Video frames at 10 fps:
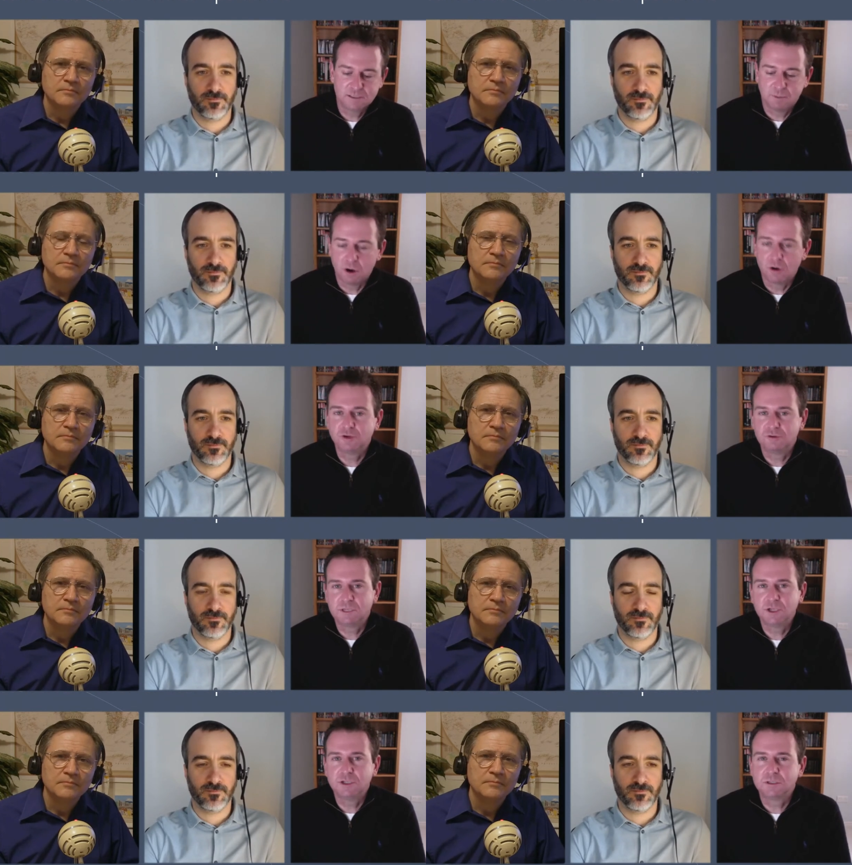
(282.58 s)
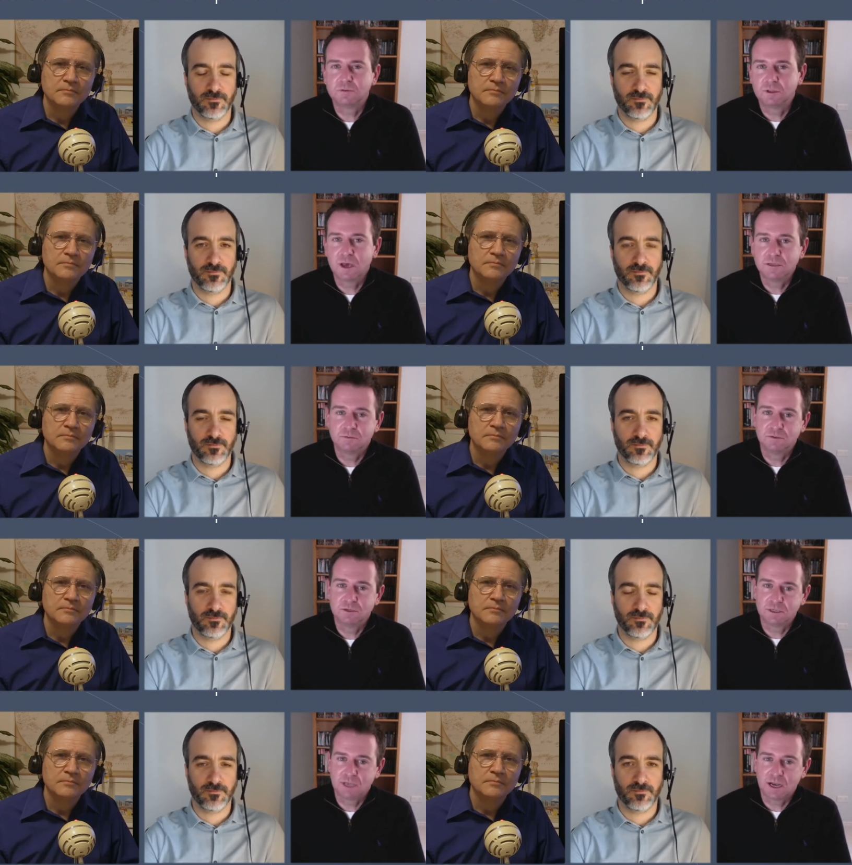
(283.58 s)
Speaker 1: exploratory sessions with
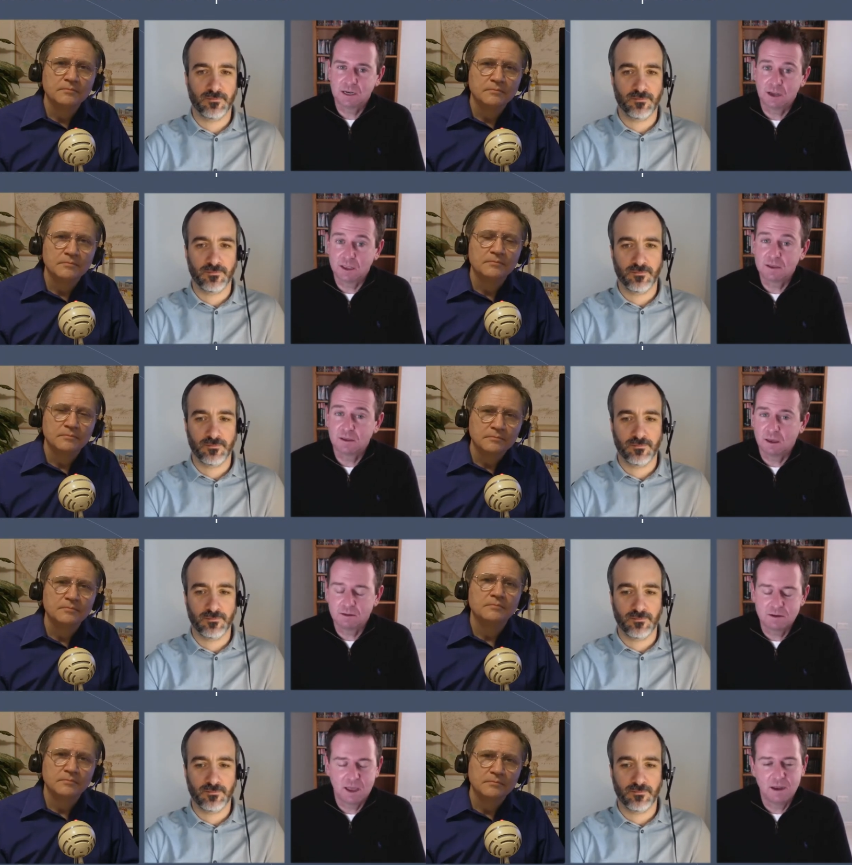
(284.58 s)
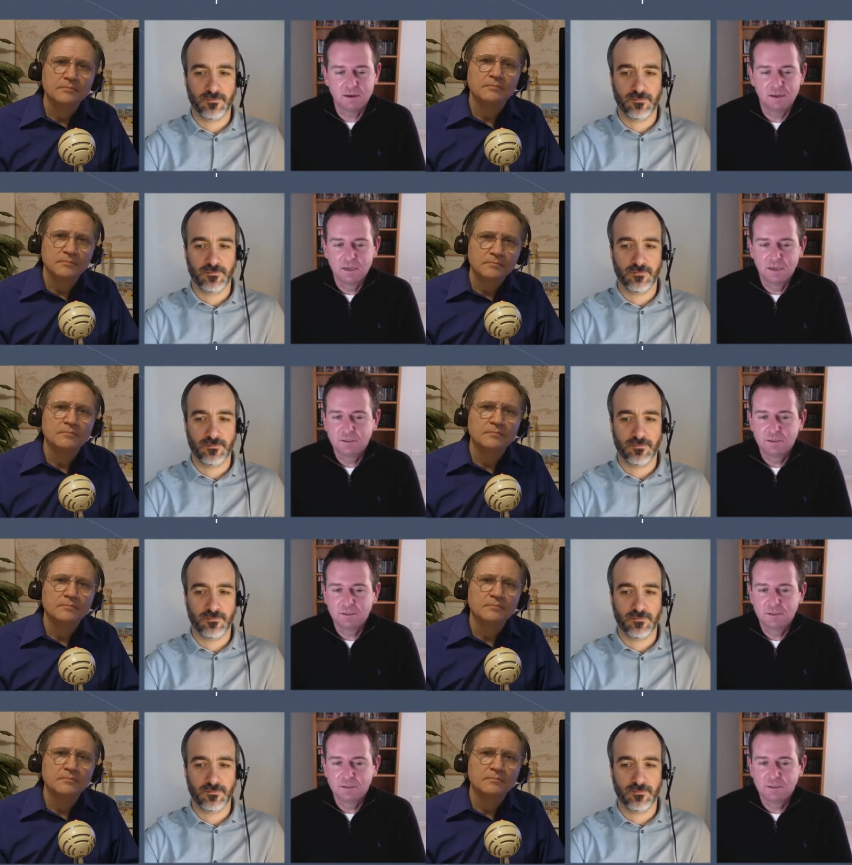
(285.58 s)
customers, exactly like Glenn.